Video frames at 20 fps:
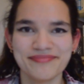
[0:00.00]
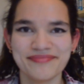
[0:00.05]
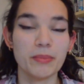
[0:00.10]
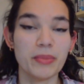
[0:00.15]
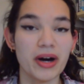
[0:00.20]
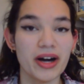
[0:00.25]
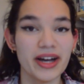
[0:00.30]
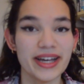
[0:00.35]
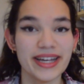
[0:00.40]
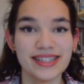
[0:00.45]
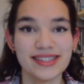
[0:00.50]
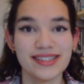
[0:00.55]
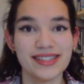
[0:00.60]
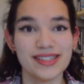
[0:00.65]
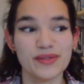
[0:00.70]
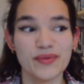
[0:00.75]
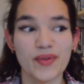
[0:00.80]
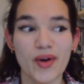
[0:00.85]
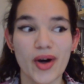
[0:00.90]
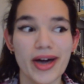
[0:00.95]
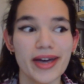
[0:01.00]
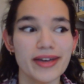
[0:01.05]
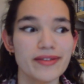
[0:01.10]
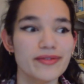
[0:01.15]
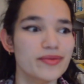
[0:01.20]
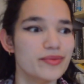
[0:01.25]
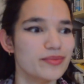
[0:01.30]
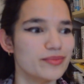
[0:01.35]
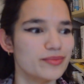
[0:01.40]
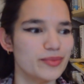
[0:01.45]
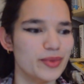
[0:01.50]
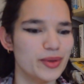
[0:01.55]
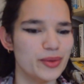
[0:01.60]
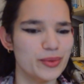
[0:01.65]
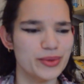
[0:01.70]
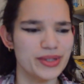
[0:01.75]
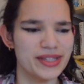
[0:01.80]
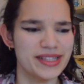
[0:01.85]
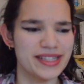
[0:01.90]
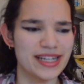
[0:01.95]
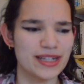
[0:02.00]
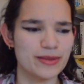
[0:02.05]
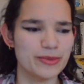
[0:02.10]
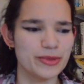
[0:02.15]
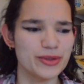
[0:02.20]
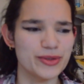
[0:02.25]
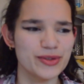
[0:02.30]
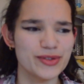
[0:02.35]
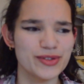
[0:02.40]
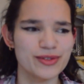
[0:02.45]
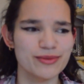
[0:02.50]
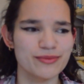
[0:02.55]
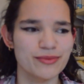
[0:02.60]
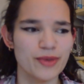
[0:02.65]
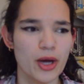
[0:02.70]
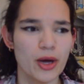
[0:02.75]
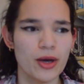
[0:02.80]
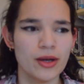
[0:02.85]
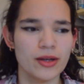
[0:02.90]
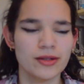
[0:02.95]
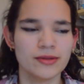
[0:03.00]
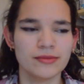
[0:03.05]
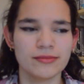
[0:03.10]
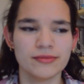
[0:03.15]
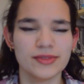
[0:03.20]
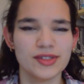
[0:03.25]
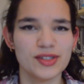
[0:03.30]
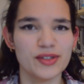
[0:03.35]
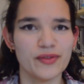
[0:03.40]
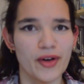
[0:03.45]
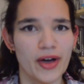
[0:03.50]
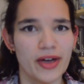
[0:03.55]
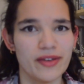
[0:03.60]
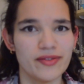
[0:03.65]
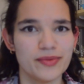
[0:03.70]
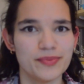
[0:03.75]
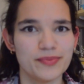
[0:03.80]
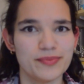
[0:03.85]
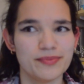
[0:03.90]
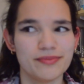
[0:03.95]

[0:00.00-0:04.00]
Pi has to survive with all these animals, survive